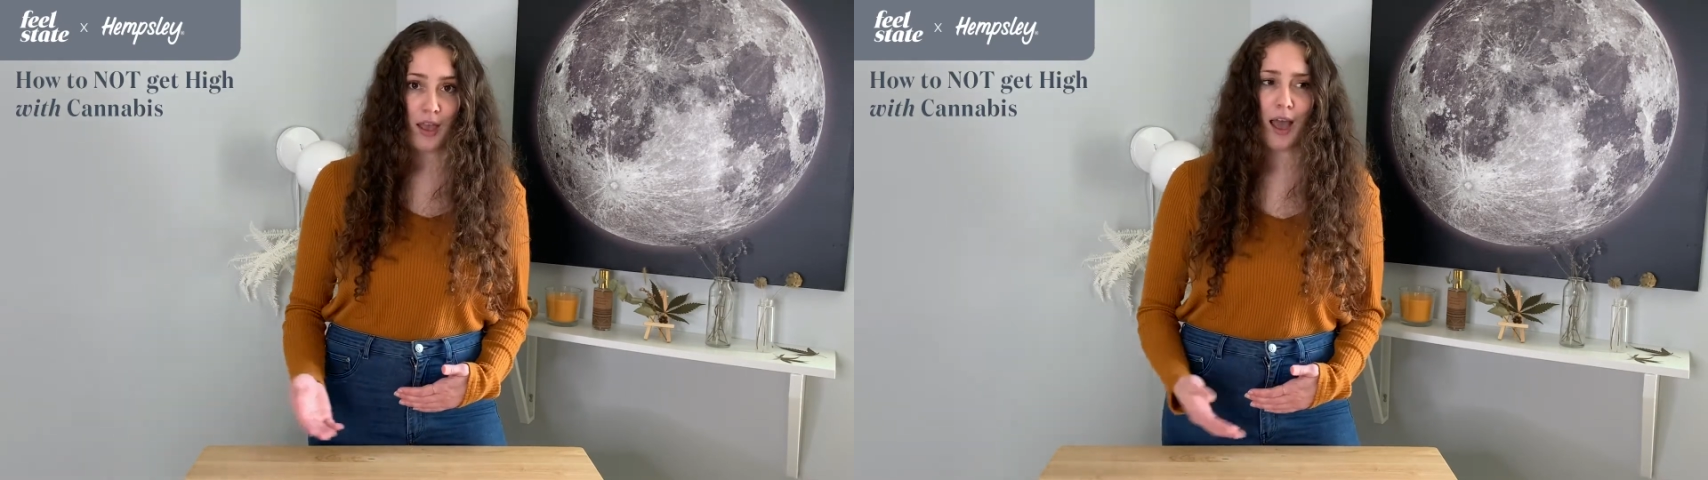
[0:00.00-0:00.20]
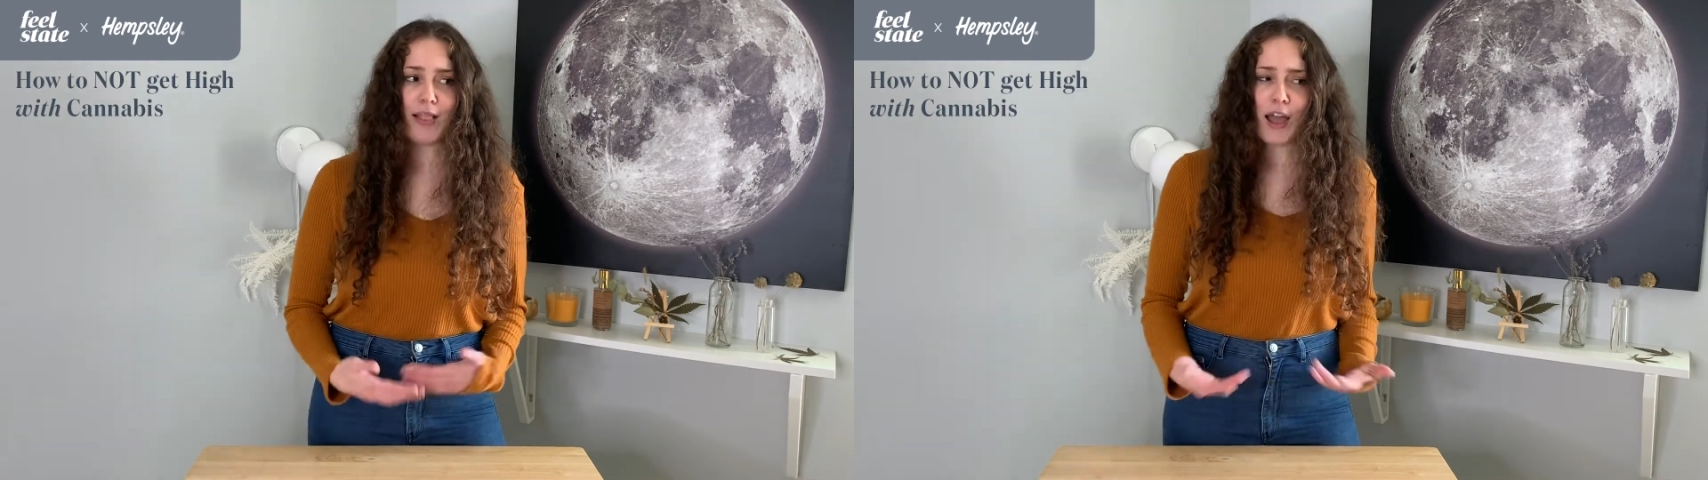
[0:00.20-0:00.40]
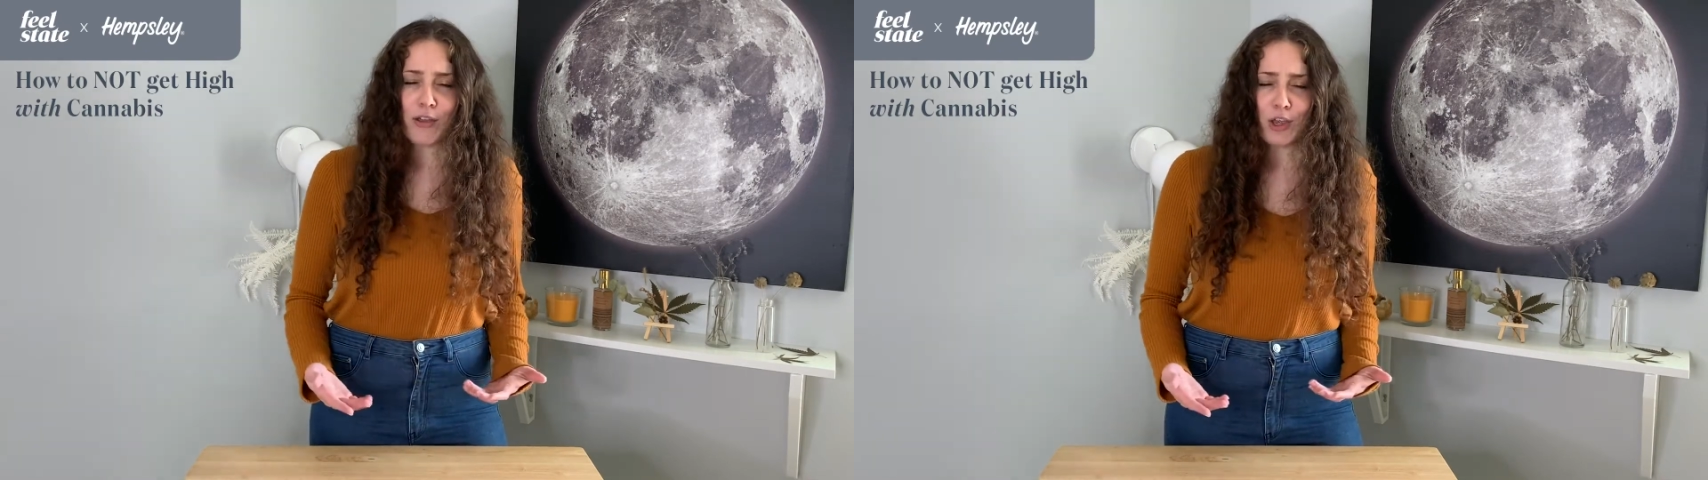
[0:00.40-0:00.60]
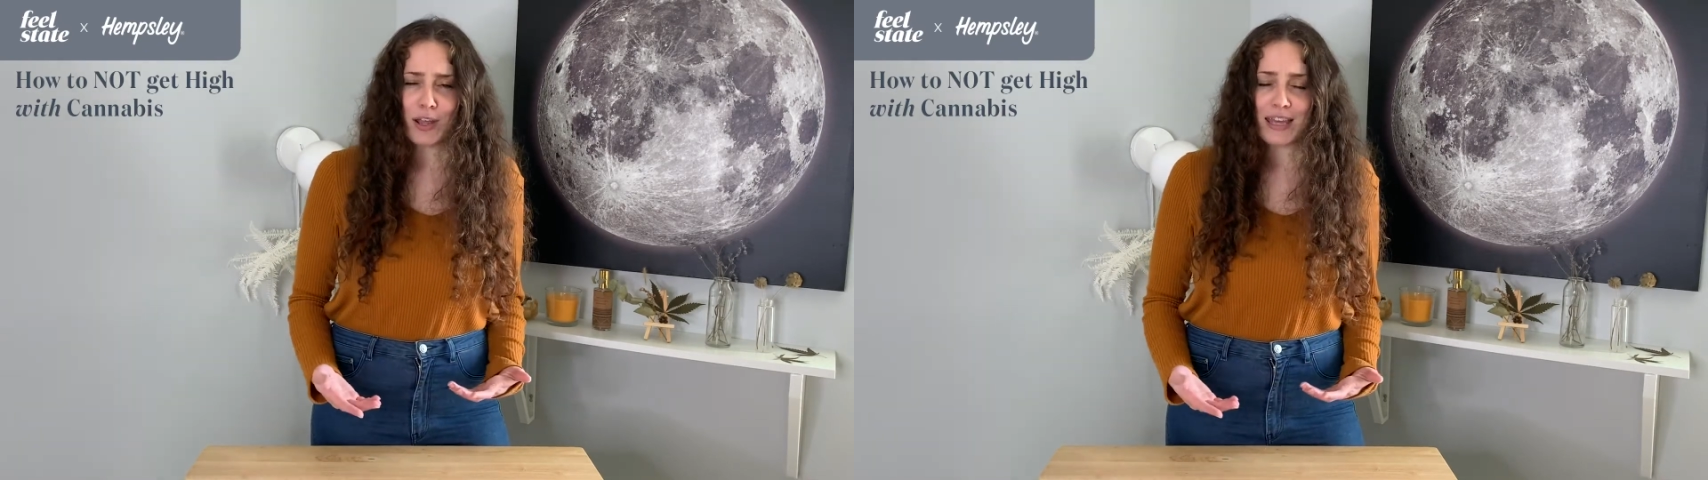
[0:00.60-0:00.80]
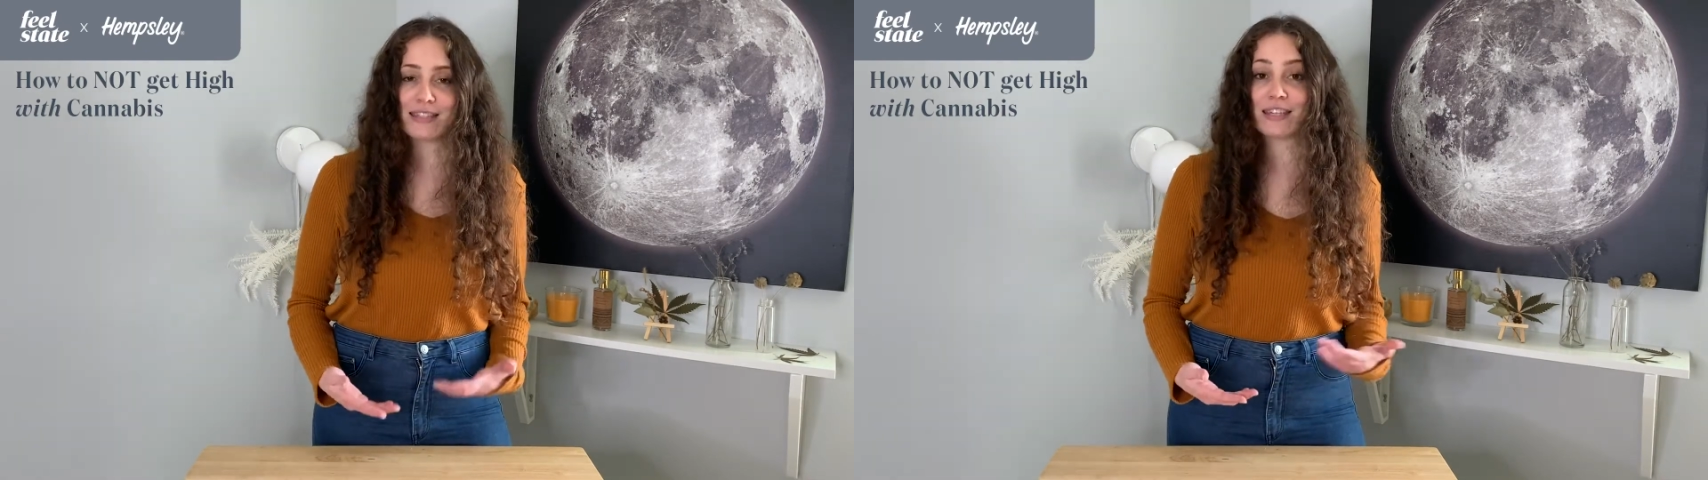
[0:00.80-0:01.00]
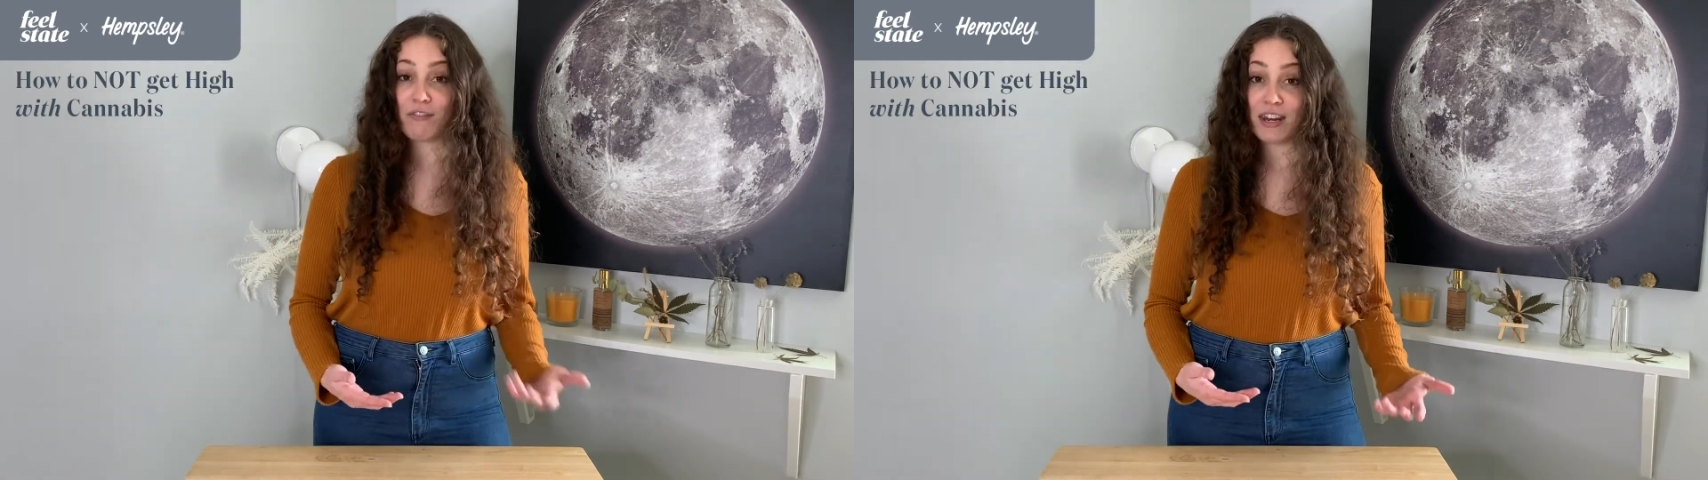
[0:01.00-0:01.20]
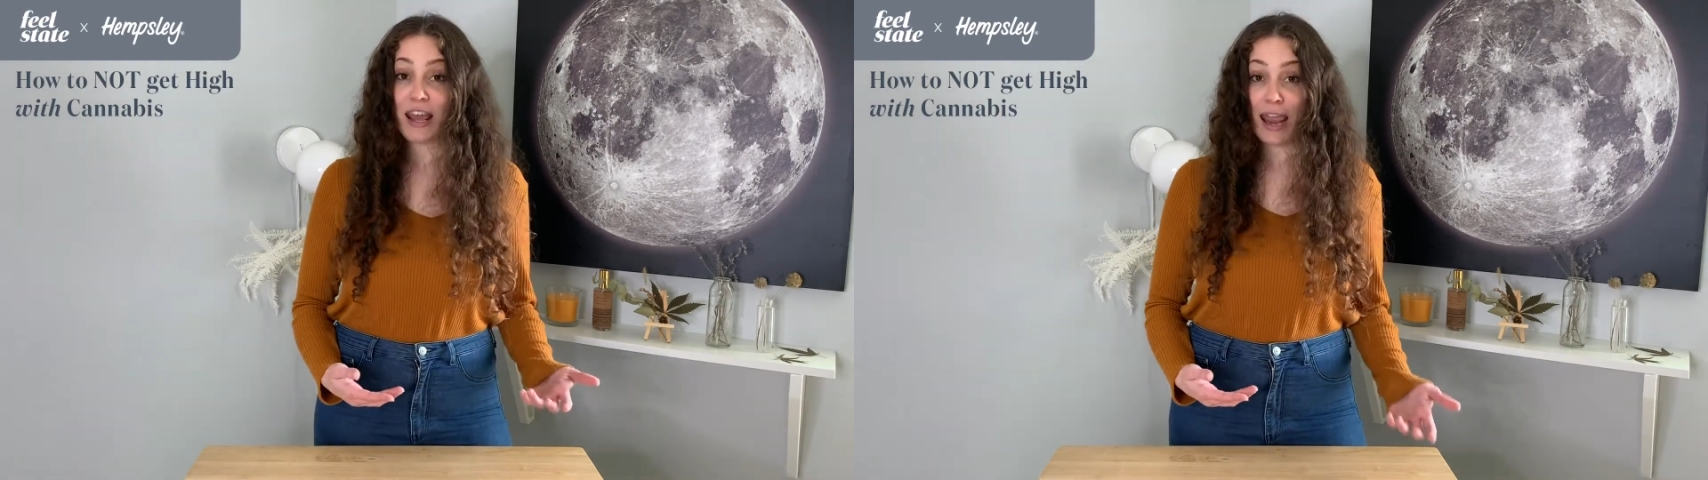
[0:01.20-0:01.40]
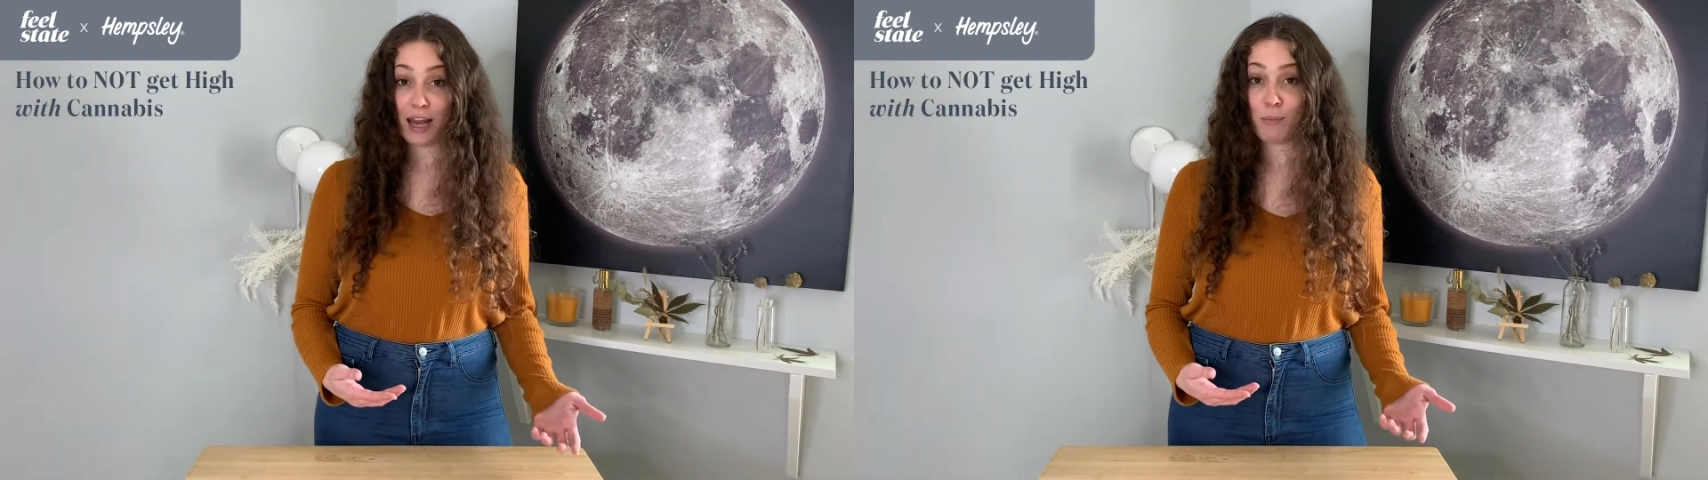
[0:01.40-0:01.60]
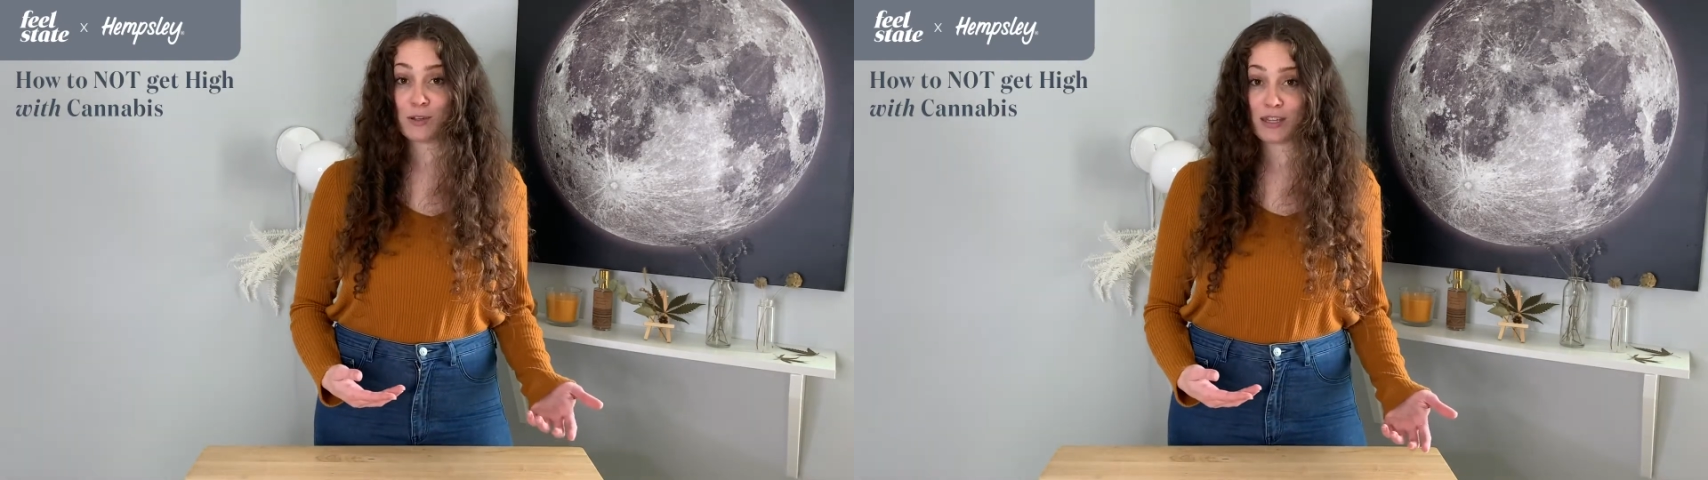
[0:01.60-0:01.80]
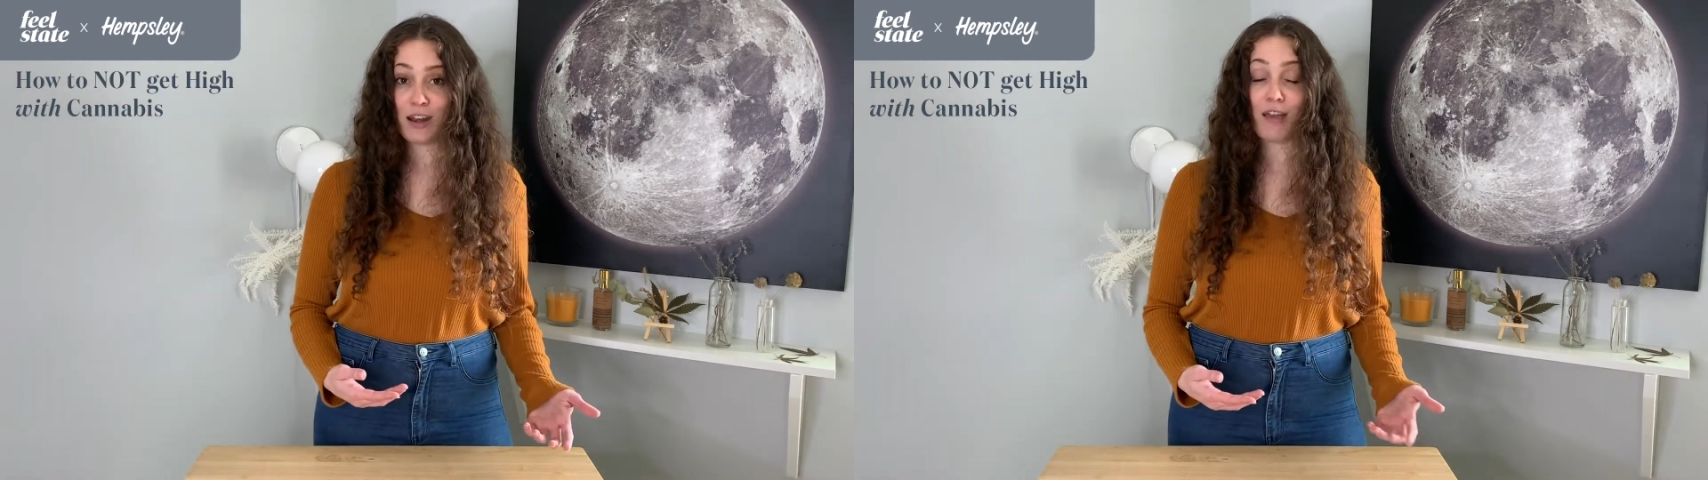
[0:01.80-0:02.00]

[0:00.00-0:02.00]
allowing you to get 70 to 80%